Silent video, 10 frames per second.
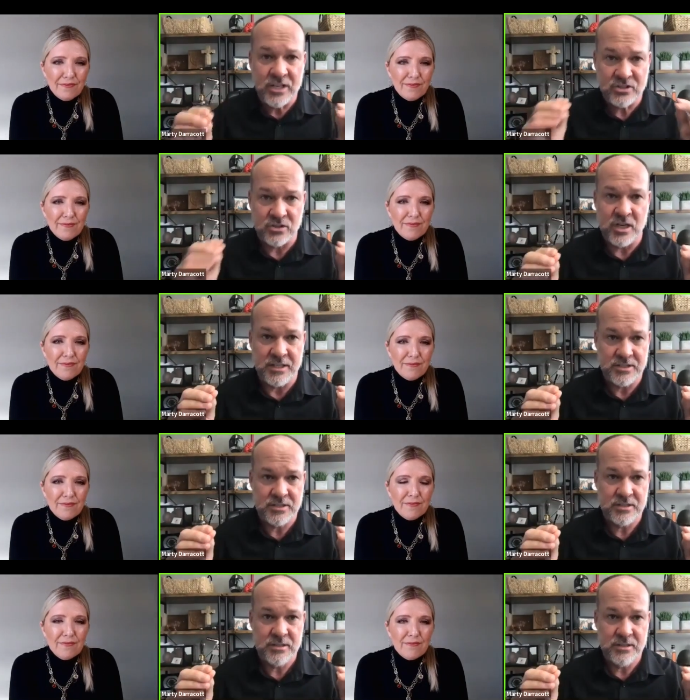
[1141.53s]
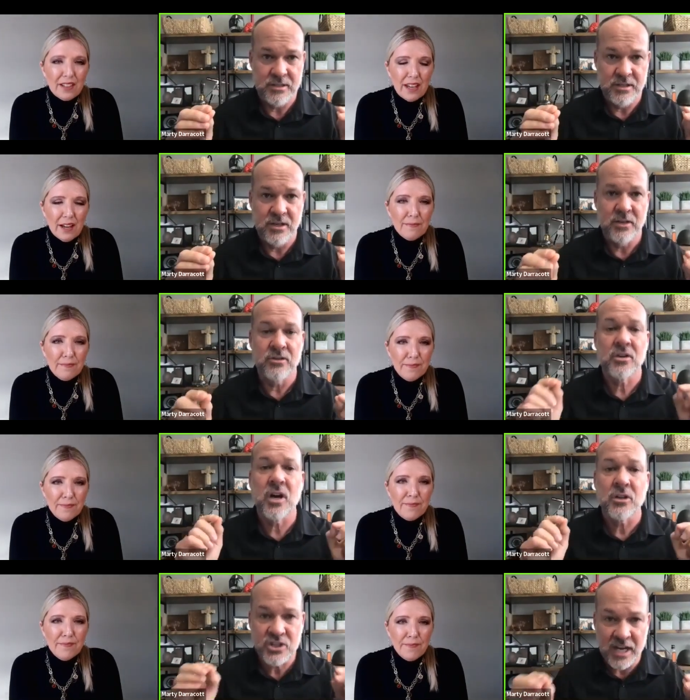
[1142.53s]
Speaker 1: restaurants. Yeah. They're
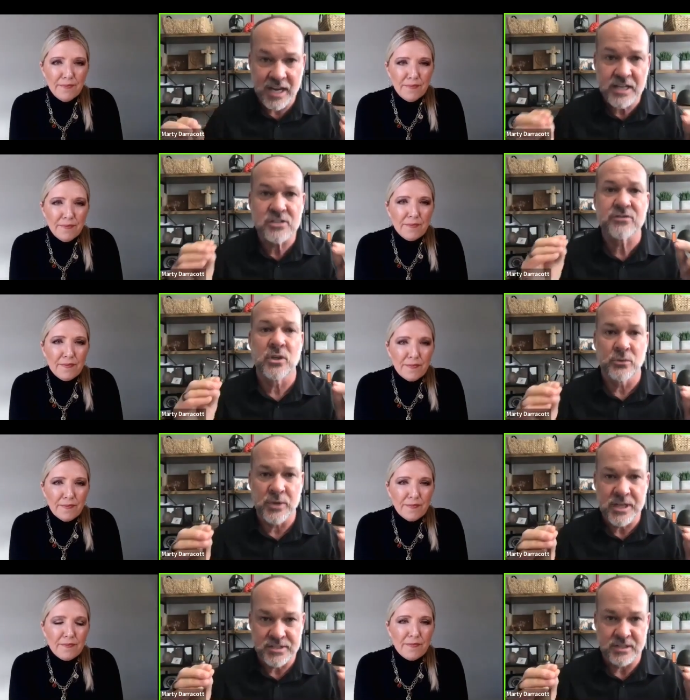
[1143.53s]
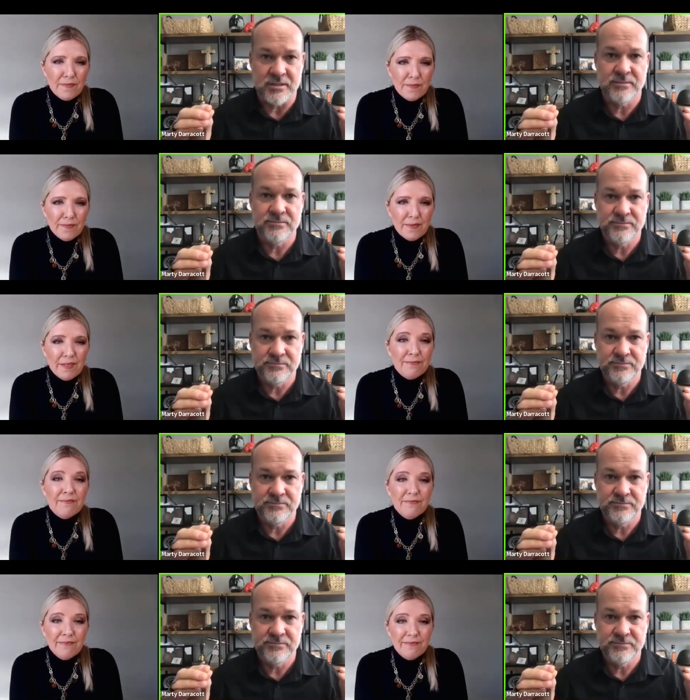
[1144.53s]
called chains for a reason.
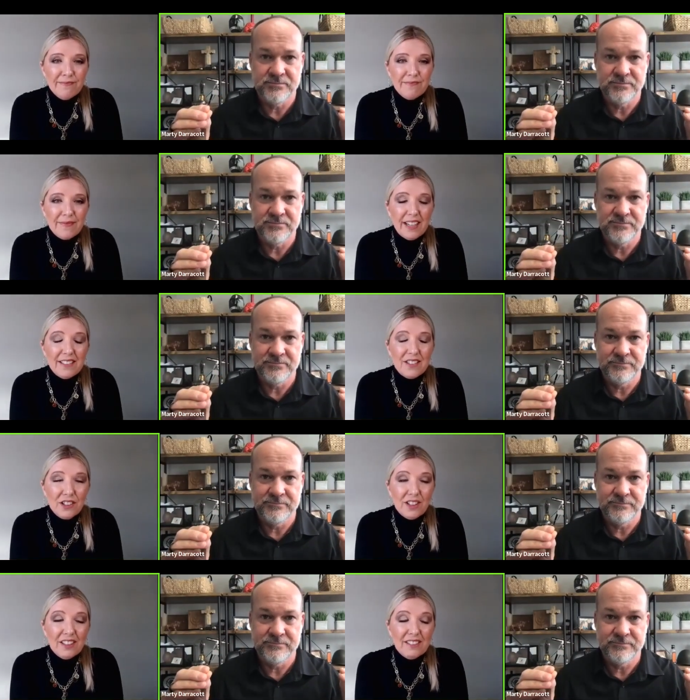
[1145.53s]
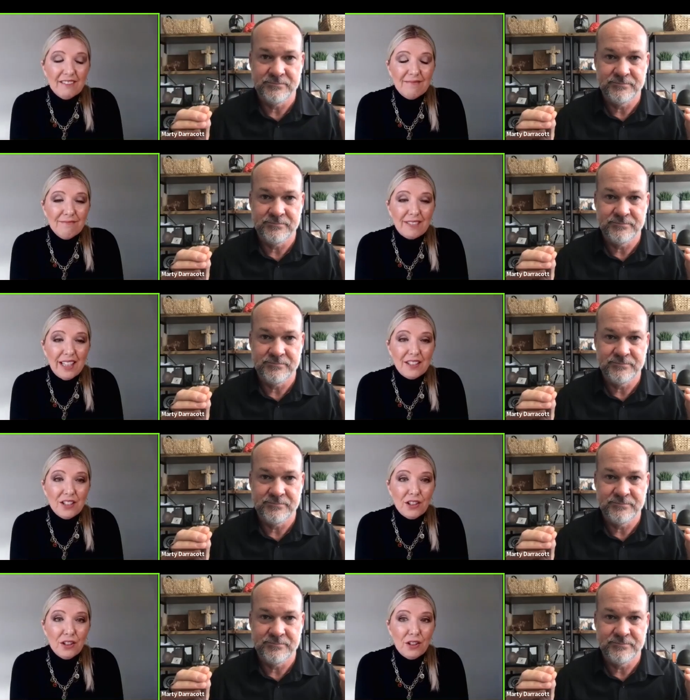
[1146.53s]
Speaker 2: That's good. That's
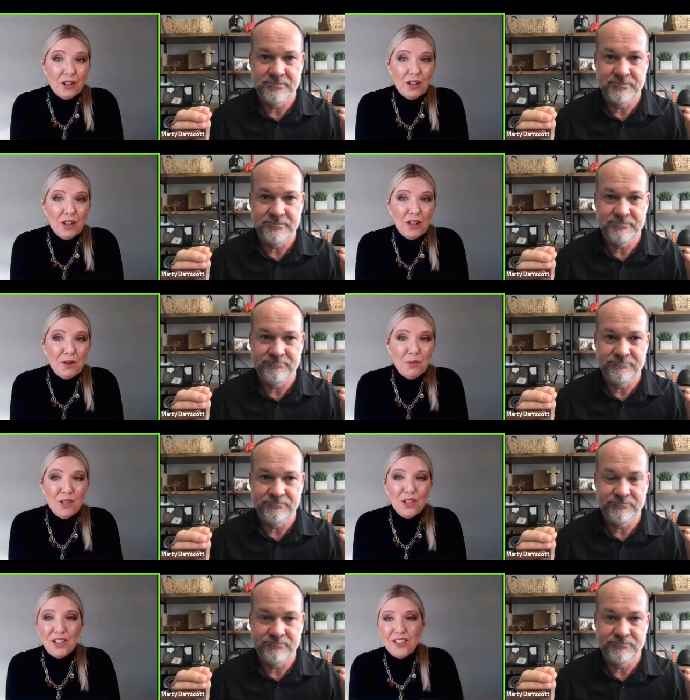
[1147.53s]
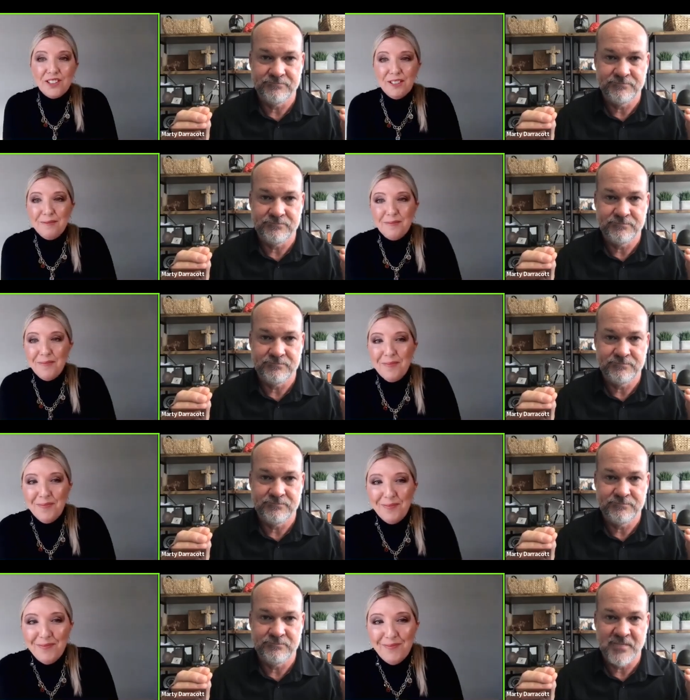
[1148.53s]
a good word.
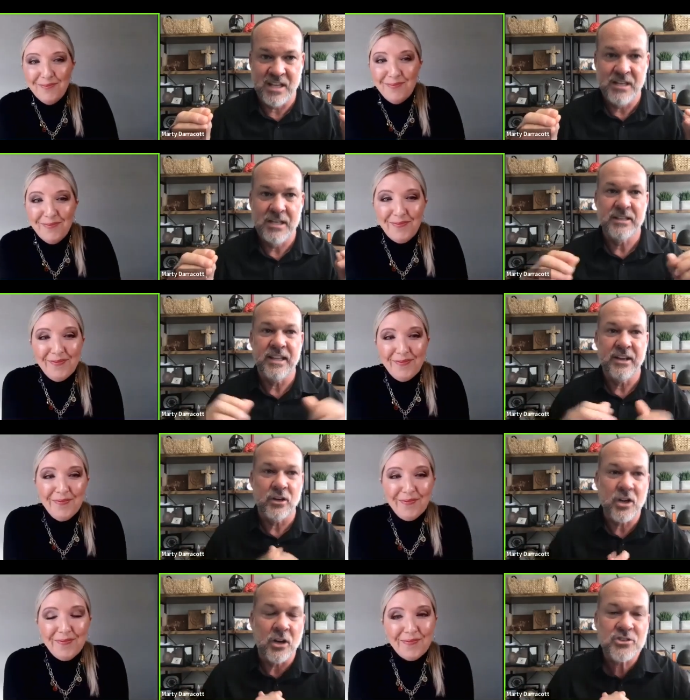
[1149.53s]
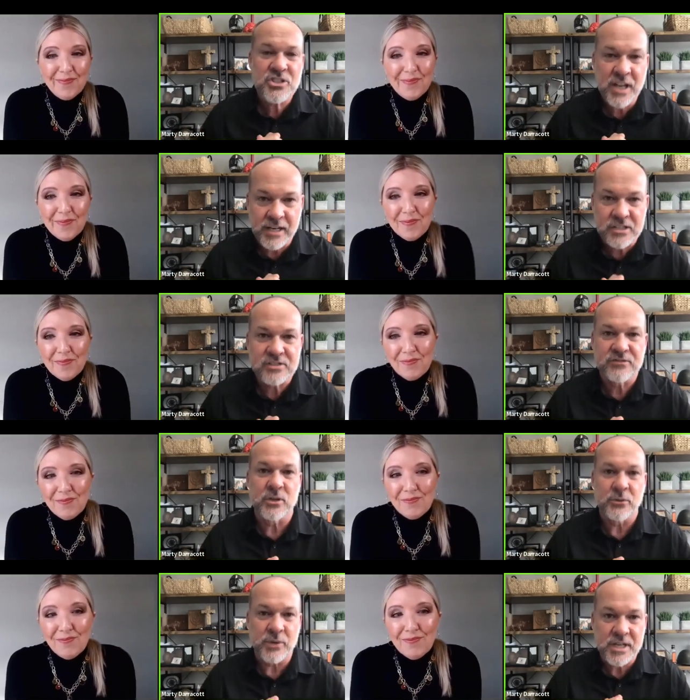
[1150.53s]
Speaker 1: They are called chains for a